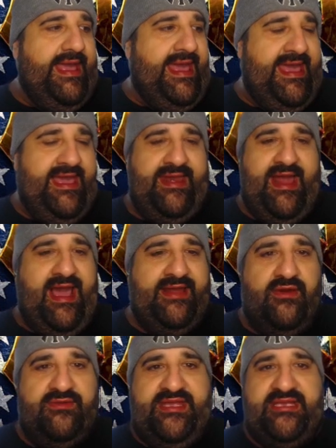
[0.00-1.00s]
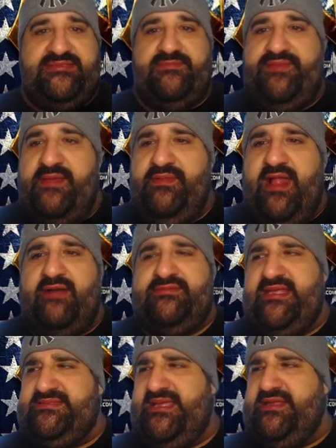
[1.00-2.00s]
And I know there's some people out
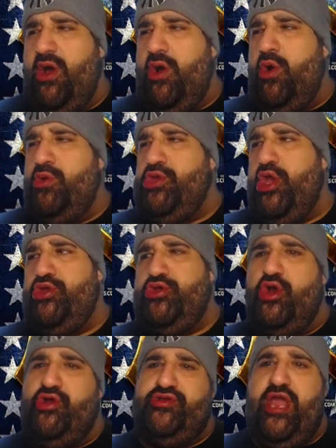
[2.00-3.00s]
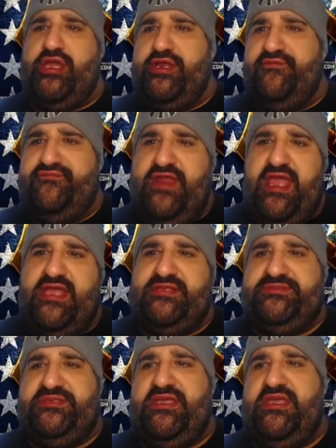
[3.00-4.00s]
there saying, "Oh, you're a negative
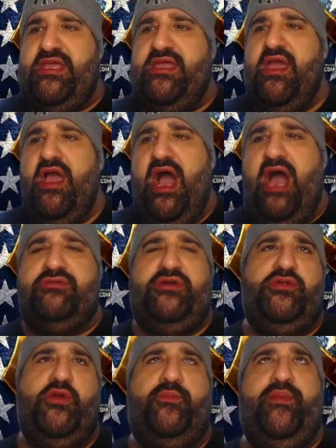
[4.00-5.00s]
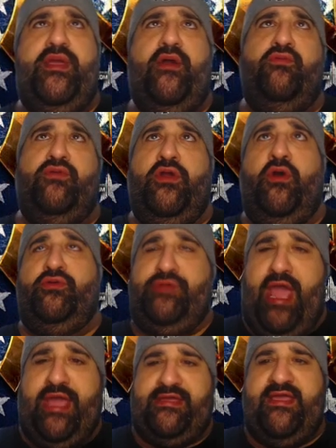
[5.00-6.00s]
Nancy. How could you be a real
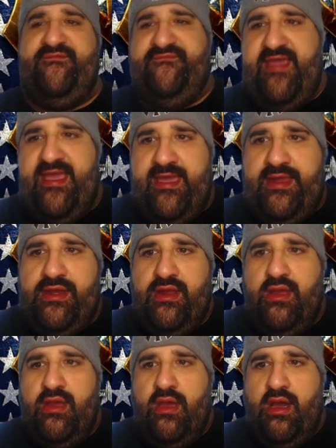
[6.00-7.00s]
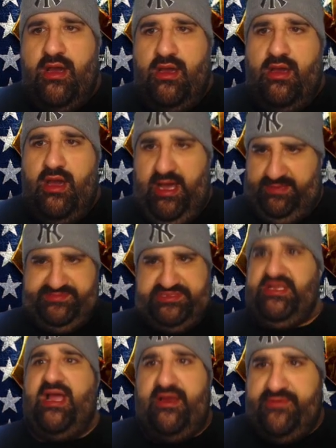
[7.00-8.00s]
Yankee fan?" I'm
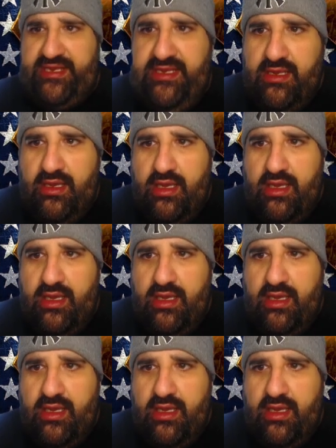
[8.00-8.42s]
sorry.